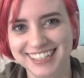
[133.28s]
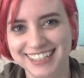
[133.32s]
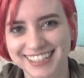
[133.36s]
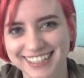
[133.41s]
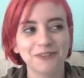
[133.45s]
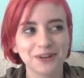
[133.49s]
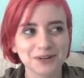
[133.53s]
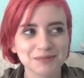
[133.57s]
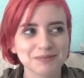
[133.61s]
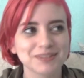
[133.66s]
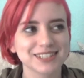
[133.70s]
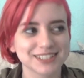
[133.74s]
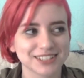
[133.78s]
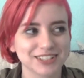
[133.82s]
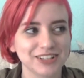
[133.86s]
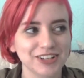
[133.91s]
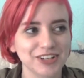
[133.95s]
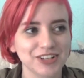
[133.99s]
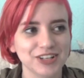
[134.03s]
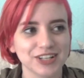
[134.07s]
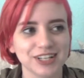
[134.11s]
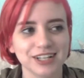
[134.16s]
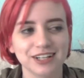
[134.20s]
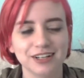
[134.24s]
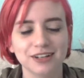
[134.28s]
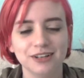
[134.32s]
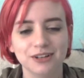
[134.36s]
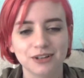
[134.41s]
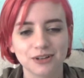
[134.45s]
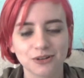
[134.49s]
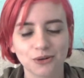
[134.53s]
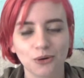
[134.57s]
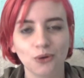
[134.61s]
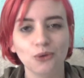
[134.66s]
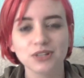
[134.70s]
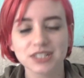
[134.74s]
Warmth is good.
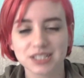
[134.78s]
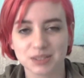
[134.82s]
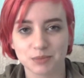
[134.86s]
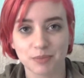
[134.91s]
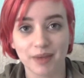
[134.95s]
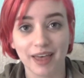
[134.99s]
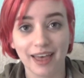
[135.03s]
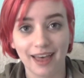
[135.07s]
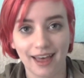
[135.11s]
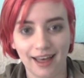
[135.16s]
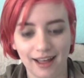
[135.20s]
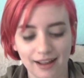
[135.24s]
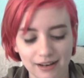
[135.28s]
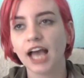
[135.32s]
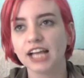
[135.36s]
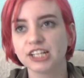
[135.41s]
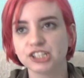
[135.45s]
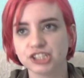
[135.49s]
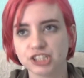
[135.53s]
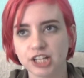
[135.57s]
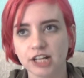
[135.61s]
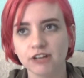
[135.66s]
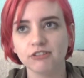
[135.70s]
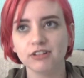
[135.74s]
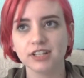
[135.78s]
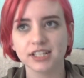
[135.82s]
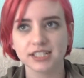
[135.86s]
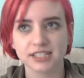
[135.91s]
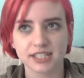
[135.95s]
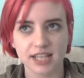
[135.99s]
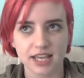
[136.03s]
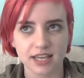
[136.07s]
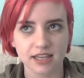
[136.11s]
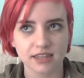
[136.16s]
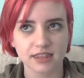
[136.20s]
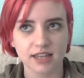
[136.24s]
Cold is bad. I generally
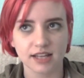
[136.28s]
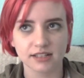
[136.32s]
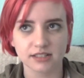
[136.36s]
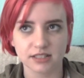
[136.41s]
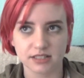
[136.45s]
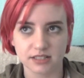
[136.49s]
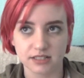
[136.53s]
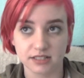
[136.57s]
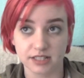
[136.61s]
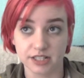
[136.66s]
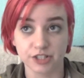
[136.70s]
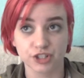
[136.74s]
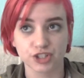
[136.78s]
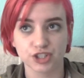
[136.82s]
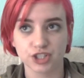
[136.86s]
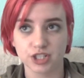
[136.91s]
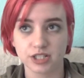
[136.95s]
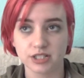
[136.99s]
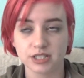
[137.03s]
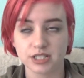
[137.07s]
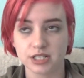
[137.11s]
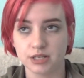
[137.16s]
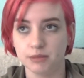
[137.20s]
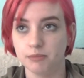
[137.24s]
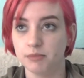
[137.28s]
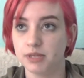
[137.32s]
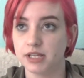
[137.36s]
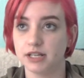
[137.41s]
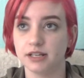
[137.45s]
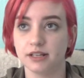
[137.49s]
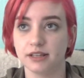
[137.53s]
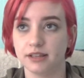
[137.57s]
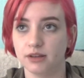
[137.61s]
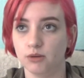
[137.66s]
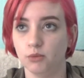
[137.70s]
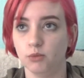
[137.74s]
take that distinction to
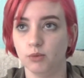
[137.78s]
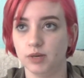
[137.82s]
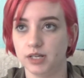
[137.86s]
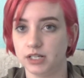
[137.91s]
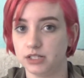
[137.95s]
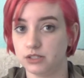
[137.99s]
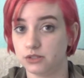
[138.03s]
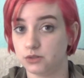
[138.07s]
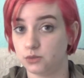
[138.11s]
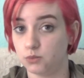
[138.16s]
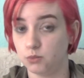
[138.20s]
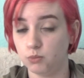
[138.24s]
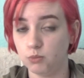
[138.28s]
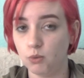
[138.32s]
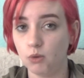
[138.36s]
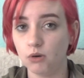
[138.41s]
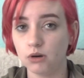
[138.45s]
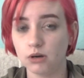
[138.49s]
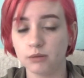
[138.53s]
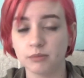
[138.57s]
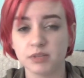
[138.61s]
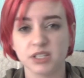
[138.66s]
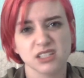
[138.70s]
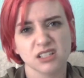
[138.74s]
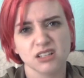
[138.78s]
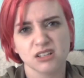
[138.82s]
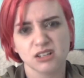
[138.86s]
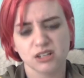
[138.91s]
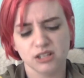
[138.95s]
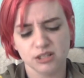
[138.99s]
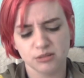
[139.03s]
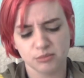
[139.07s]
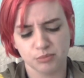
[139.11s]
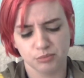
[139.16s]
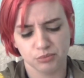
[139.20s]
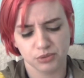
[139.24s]
mean that when he's warm, he's in a
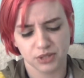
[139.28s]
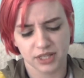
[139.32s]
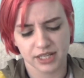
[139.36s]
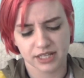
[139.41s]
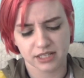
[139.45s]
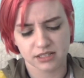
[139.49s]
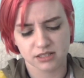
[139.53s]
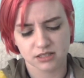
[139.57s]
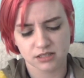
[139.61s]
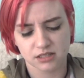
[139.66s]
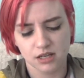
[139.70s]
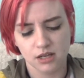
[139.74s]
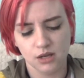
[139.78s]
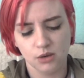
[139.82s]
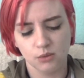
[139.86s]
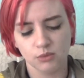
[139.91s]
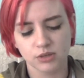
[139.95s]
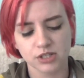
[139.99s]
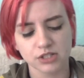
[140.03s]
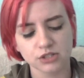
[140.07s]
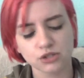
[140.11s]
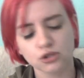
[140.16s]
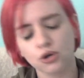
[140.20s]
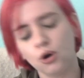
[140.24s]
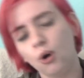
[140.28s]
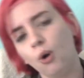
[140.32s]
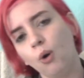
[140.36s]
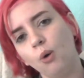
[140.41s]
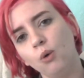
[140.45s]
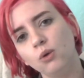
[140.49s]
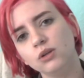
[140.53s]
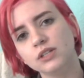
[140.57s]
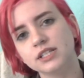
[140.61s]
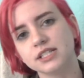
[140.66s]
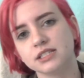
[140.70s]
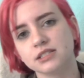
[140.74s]
good place. When he's
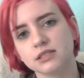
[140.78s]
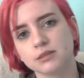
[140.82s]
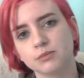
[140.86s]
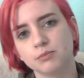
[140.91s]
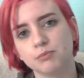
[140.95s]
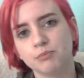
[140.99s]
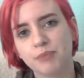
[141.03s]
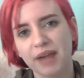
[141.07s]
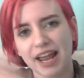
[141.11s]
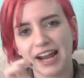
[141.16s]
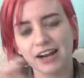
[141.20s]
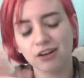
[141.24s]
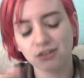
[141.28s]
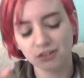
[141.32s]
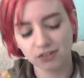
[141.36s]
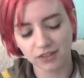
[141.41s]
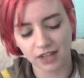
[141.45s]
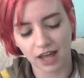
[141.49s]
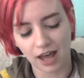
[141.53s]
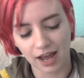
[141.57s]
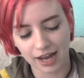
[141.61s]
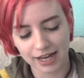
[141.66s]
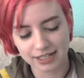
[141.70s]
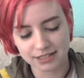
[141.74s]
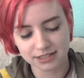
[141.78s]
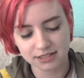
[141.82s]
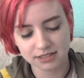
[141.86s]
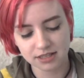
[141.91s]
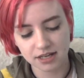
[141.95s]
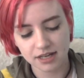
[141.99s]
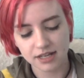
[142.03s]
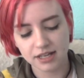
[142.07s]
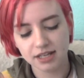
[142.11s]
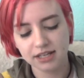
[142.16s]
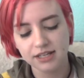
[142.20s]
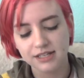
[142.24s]
cold, he's paralyzed,
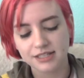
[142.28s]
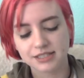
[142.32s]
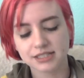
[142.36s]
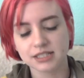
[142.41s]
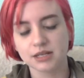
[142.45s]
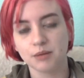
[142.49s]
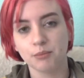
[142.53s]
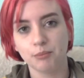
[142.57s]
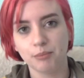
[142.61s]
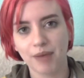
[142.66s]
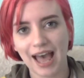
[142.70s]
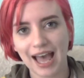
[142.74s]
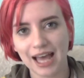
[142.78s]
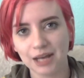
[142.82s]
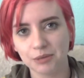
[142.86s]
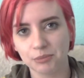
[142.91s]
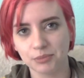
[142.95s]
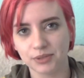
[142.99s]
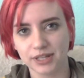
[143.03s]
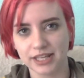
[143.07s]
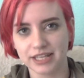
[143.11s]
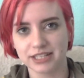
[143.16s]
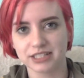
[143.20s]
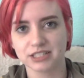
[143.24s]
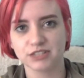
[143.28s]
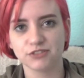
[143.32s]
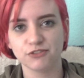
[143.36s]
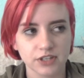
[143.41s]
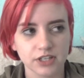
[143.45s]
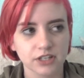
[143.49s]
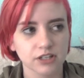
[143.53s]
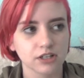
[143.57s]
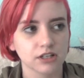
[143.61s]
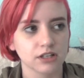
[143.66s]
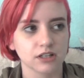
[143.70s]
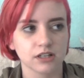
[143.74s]
he's in a bad place.
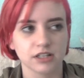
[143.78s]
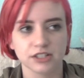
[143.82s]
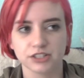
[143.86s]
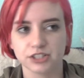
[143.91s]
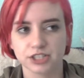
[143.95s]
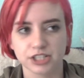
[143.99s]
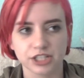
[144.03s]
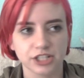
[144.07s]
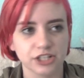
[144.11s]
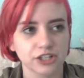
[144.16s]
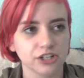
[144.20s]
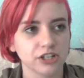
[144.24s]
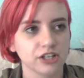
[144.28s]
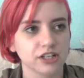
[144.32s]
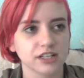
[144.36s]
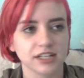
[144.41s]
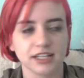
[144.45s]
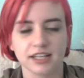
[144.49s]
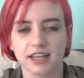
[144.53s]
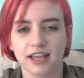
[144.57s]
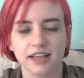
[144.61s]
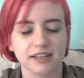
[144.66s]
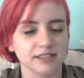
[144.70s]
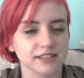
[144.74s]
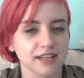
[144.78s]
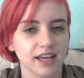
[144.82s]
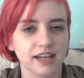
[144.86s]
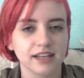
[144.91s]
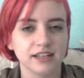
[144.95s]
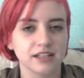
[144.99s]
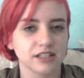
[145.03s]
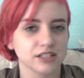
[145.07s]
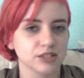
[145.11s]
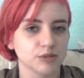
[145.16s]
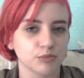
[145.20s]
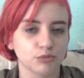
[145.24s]
Fear, insecurity,
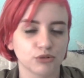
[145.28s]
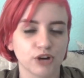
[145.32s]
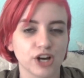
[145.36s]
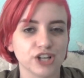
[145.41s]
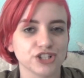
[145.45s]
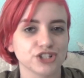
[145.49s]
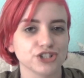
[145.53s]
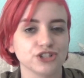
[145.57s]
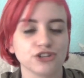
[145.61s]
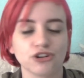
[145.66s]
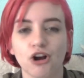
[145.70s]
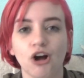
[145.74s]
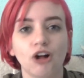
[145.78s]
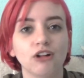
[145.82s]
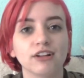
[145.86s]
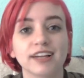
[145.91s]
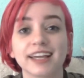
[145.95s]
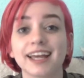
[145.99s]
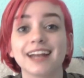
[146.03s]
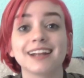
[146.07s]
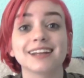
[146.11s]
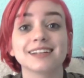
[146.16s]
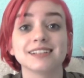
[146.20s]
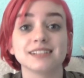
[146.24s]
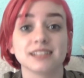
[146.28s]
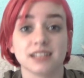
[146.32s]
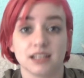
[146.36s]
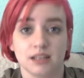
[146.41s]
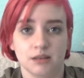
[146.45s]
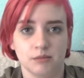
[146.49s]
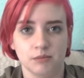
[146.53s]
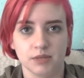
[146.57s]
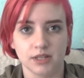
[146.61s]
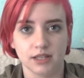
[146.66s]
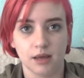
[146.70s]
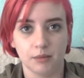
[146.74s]
anxiety, depression are all getting to
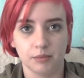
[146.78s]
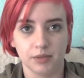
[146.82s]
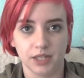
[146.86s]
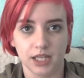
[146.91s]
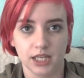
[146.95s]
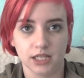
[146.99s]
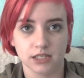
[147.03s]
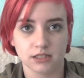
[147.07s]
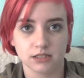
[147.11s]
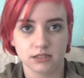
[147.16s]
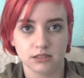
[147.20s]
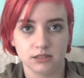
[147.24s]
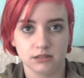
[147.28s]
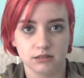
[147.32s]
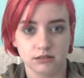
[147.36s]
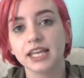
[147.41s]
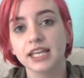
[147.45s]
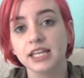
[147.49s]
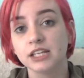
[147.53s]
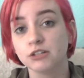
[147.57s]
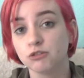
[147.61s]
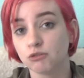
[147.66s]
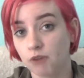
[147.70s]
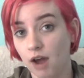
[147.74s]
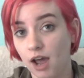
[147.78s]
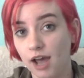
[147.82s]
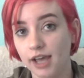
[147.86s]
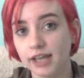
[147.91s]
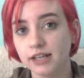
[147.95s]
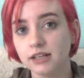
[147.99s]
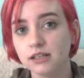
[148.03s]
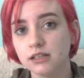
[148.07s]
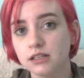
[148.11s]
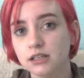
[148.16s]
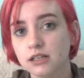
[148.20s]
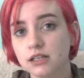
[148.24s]
him in that place. In
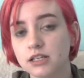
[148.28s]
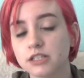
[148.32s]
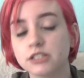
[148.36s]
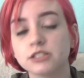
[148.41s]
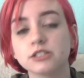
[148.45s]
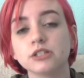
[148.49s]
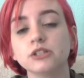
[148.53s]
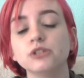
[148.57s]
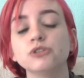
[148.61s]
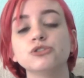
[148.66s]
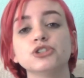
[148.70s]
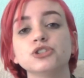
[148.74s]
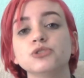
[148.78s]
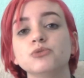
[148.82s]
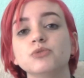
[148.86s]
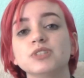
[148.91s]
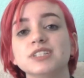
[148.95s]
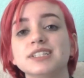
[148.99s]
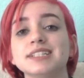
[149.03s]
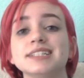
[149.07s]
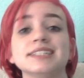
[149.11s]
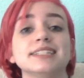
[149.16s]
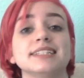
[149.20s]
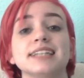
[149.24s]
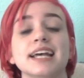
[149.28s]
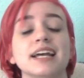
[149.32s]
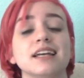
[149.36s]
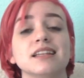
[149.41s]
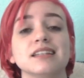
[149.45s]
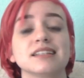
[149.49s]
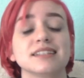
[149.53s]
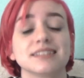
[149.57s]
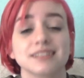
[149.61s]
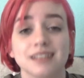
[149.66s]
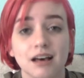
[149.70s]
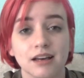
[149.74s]
Ride, his solution was to stay in
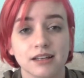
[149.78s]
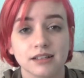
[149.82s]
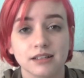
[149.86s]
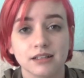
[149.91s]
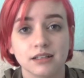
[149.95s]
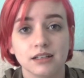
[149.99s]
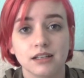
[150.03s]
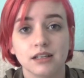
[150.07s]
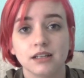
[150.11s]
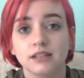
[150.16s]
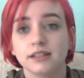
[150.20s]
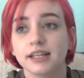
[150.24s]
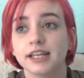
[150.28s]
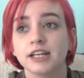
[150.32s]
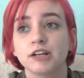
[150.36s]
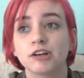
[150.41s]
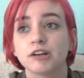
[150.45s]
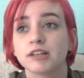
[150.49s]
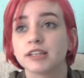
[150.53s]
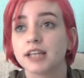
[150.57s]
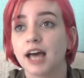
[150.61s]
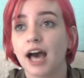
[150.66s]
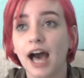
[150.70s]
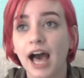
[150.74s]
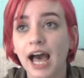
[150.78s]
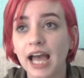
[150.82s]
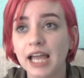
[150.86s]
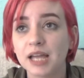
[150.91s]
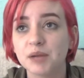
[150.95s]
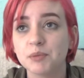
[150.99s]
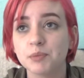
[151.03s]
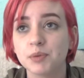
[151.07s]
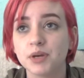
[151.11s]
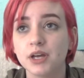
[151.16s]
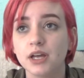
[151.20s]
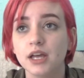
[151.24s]
the sun. Later in the
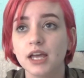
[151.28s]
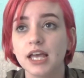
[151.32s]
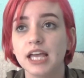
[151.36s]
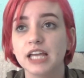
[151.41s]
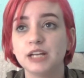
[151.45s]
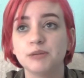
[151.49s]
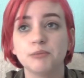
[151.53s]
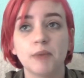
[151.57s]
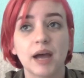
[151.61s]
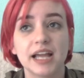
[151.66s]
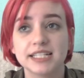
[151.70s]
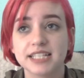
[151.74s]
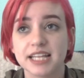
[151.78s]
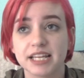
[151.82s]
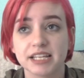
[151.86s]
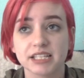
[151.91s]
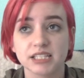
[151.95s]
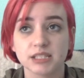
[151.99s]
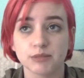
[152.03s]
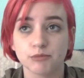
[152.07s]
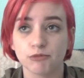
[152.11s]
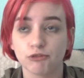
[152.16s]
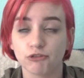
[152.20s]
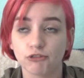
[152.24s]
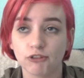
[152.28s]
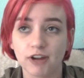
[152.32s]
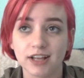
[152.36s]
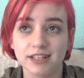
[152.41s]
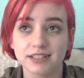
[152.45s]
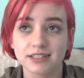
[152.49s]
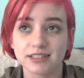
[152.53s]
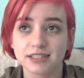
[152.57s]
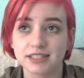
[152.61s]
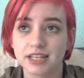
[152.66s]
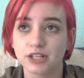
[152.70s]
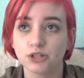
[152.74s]
hype, it might take some
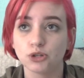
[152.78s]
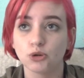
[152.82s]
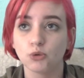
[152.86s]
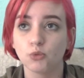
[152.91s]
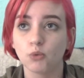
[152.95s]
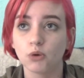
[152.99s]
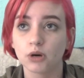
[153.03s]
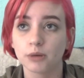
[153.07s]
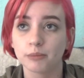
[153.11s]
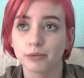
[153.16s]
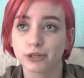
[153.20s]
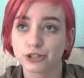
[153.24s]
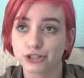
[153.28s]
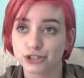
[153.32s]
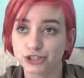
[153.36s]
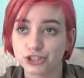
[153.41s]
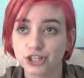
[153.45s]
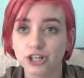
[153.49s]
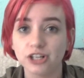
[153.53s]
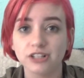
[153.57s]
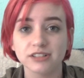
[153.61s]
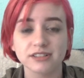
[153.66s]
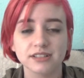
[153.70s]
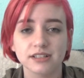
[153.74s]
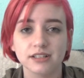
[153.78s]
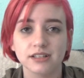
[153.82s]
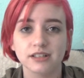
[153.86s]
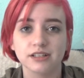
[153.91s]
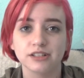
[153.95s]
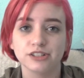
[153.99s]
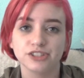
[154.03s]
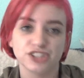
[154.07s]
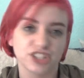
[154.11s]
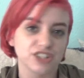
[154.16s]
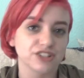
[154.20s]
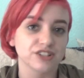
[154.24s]
friends and a warmer shirt,
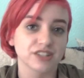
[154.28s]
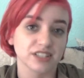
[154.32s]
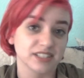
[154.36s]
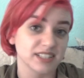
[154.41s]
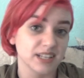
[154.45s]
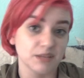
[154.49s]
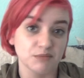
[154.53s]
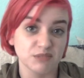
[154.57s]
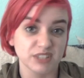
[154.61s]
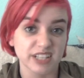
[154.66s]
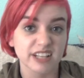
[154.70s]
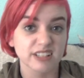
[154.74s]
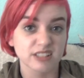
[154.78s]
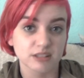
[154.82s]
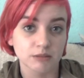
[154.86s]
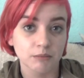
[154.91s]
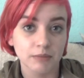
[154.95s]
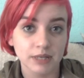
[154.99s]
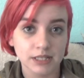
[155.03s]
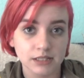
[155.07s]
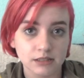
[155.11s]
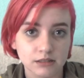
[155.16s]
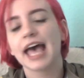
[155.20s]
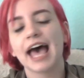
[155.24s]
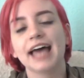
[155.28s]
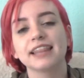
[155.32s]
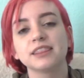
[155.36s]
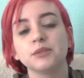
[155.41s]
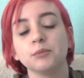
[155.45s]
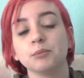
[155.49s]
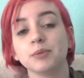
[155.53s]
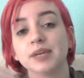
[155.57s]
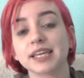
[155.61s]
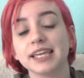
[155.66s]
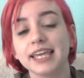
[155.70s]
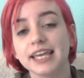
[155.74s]
shares the same sentiment. At
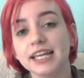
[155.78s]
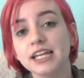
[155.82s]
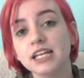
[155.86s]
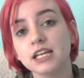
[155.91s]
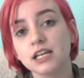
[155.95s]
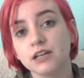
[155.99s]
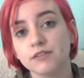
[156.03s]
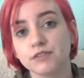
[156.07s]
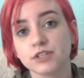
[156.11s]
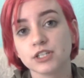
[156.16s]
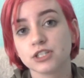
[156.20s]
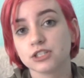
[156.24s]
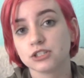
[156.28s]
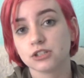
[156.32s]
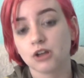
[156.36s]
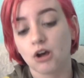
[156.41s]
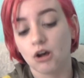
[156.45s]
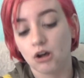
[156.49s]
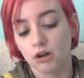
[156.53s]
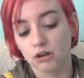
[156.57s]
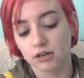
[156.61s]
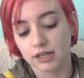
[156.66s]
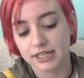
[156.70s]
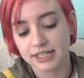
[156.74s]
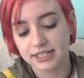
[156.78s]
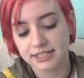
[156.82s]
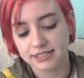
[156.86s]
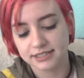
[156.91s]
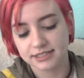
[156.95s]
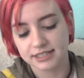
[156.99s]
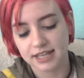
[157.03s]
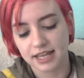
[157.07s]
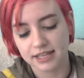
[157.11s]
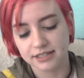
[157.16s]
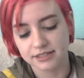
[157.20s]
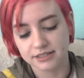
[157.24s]
the beginning of the song, he
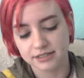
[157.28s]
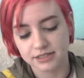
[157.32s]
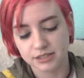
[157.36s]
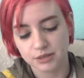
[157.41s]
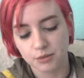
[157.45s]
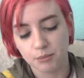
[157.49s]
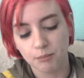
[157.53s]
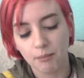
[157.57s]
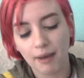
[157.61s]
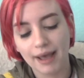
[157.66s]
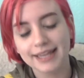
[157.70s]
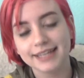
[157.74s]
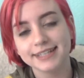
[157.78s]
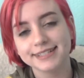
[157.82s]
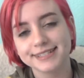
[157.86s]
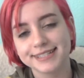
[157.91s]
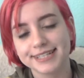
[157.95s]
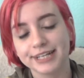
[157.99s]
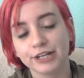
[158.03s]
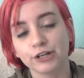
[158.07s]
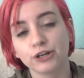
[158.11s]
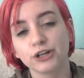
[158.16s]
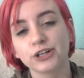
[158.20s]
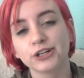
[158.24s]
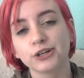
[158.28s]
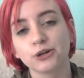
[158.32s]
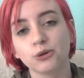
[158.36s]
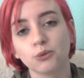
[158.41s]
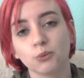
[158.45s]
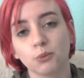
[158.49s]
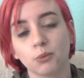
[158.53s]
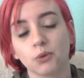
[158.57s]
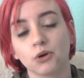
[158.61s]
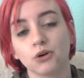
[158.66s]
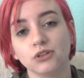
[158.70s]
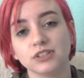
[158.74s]
says, "My interior
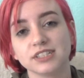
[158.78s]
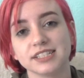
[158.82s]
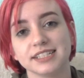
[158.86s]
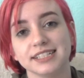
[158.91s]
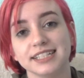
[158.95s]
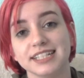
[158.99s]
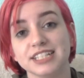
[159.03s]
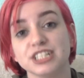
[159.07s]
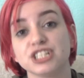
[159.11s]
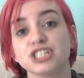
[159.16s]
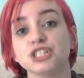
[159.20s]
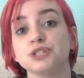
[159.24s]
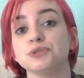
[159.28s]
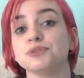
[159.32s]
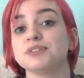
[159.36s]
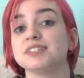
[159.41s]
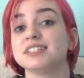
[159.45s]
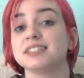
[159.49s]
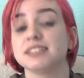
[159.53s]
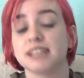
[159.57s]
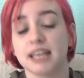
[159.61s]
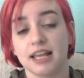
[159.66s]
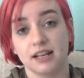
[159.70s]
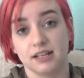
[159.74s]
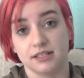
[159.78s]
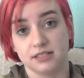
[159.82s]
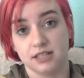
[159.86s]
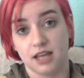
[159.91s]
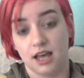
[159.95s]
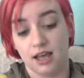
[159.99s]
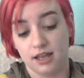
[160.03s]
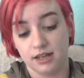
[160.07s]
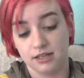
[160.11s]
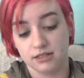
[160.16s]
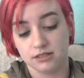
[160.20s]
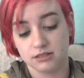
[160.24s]
world needs to
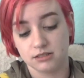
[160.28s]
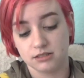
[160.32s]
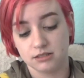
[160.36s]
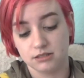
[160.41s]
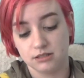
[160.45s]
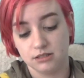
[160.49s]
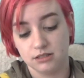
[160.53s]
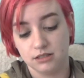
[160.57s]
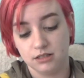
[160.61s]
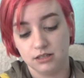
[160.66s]
sanitize."